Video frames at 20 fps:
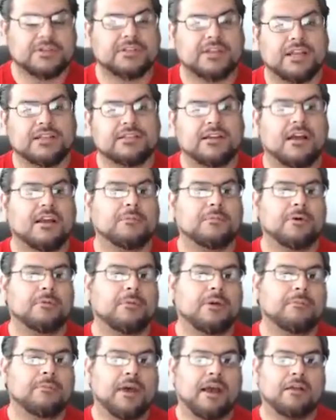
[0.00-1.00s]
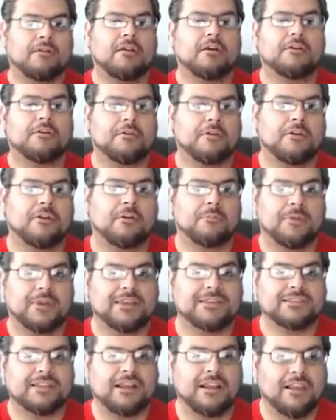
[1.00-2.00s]
I talk about my background growing up in
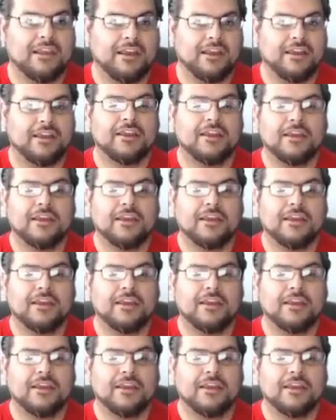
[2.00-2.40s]
East L A,